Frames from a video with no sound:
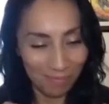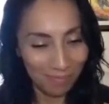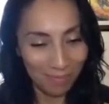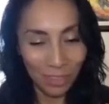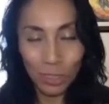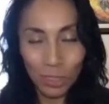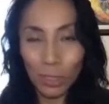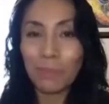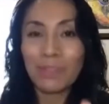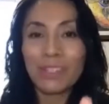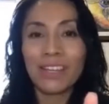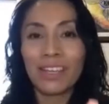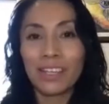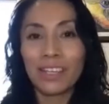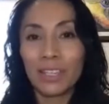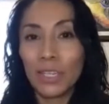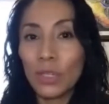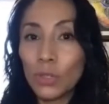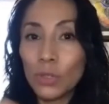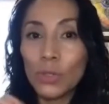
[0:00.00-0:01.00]
Someday
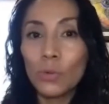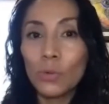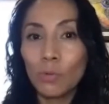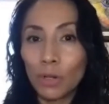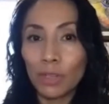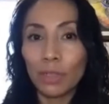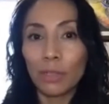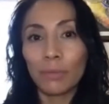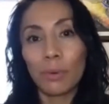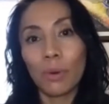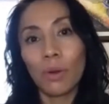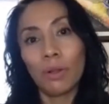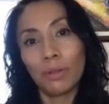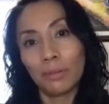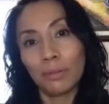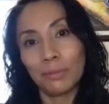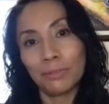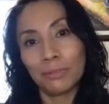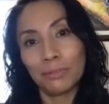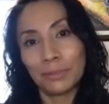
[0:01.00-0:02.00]
you will
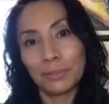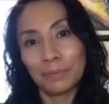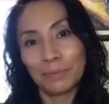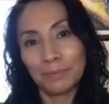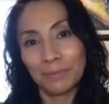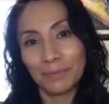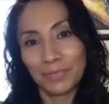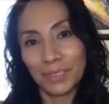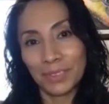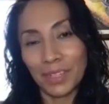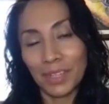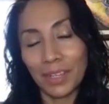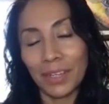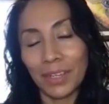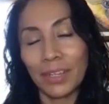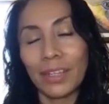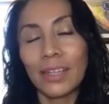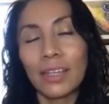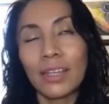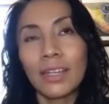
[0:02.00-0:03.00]
evolve.
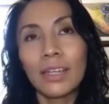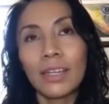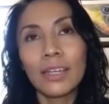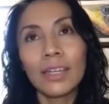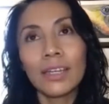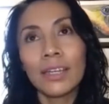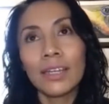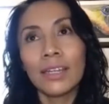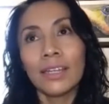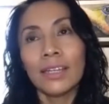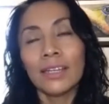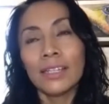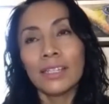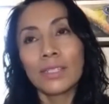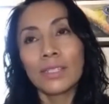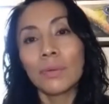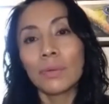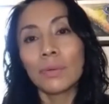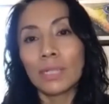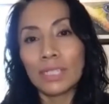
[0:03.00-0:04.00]
Okay?
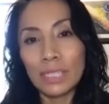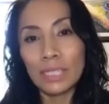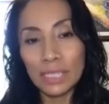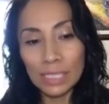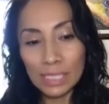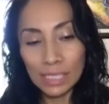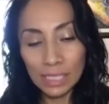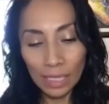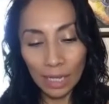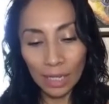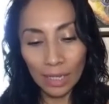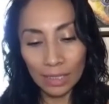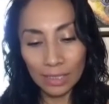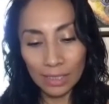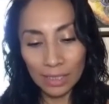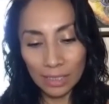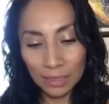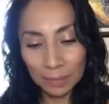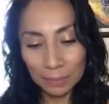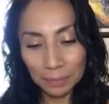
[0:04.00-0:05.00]
So in this
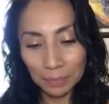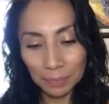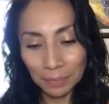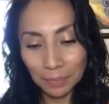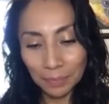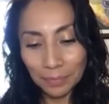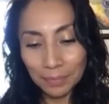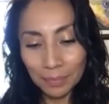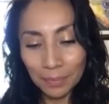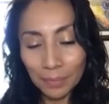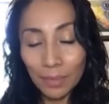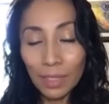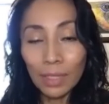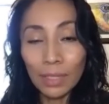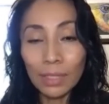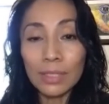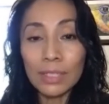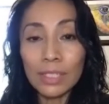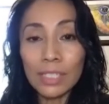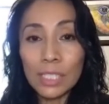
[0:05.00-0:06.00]
case,
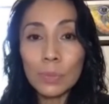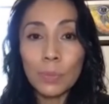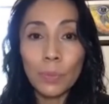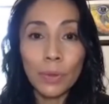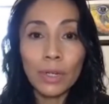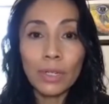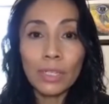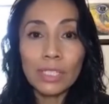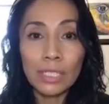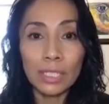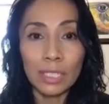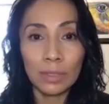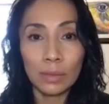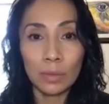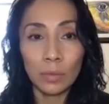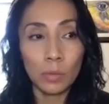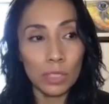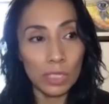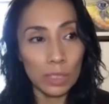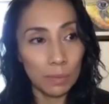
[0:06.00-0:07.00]
this
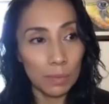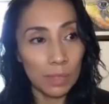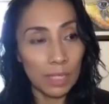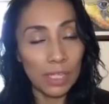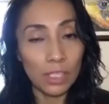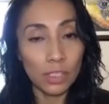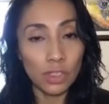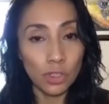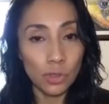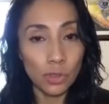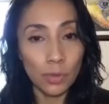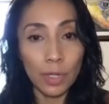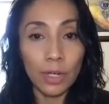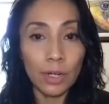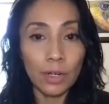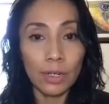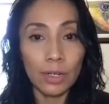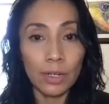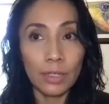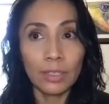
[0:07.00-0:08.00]
person was being
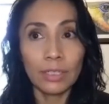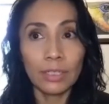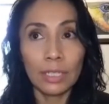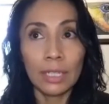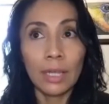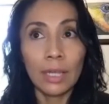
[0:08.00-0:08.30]
triggered,